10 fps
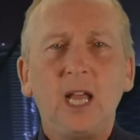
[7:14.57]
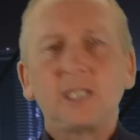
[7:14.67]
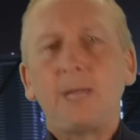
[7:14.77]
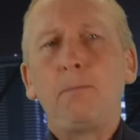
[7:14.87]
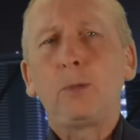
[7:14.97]

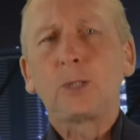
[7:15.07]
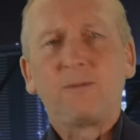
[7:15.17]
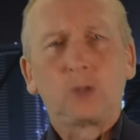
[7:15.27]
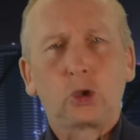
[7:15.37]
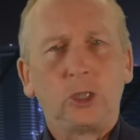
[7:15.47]
symbols
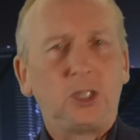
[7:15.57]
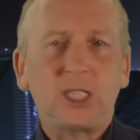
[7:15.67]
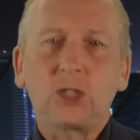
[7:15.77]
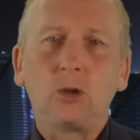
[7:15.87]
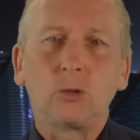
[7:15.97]
of
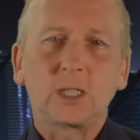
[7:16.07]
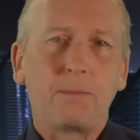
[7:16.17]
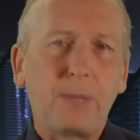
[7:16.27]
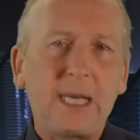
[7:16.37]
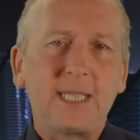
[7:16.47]
traditional
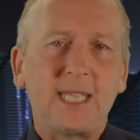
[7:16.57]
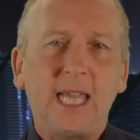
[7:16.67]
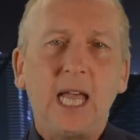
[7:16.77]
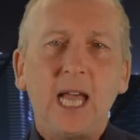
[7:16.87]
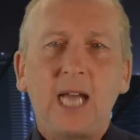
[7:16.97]

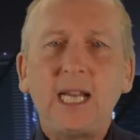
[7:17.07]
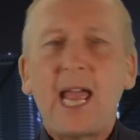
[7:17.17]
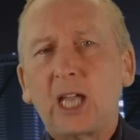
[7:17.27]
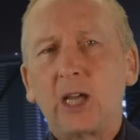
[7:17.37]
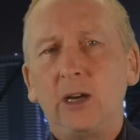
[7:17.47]
stability and
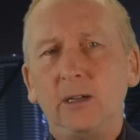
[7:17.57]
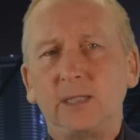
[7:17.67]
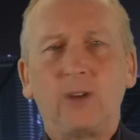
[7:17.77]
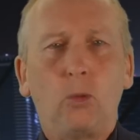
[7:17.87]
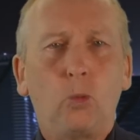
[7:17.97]
echoes
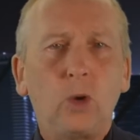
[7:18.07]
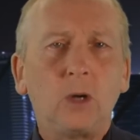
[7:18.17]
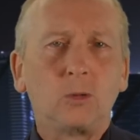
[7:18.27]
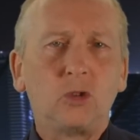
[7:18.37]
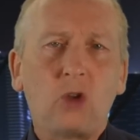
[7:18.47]
of a
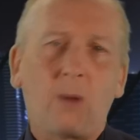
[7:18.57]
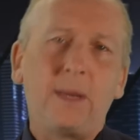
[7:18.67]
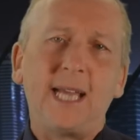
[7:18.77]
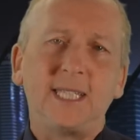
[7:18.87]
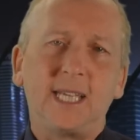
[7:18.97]

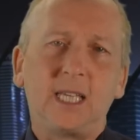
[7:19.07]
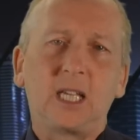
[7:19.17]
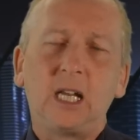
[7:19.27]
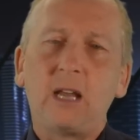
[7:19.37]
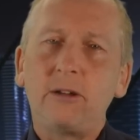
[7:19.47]
world-dominating
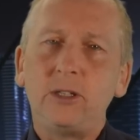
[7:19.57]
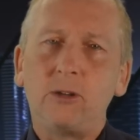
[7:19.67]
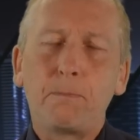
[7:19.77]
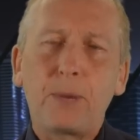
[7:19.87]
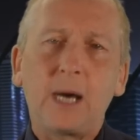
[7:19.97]

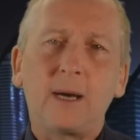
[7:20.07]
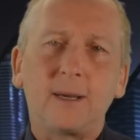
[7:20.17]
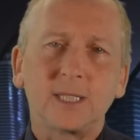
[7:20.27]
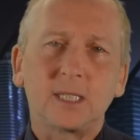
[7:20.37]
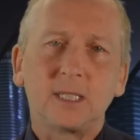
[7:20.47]
colonial
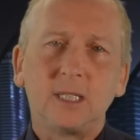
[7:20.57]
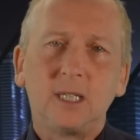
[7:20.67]
past.